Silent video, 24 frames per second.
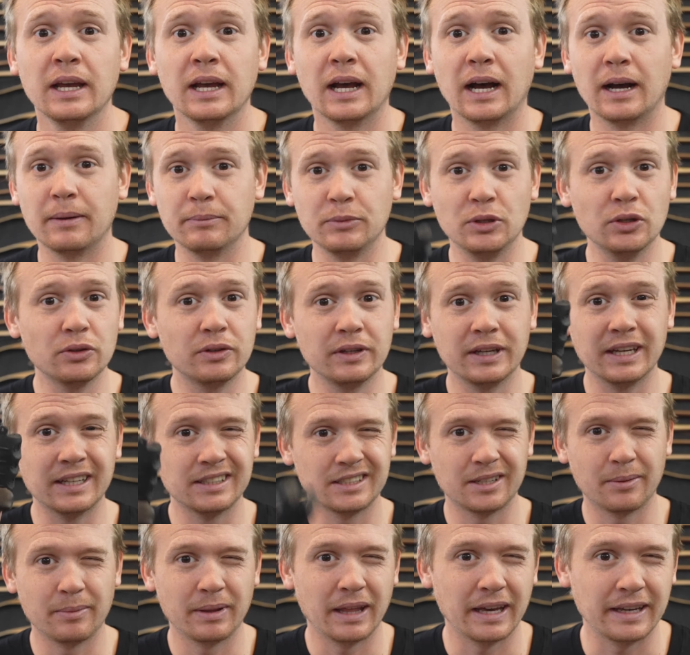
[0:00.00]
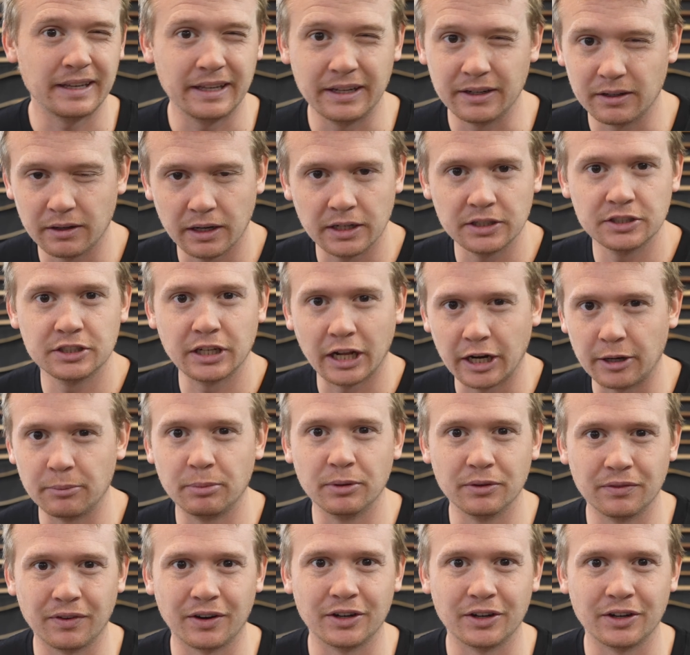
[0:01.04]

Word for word: Um, you can get some of that gear at Shatterproof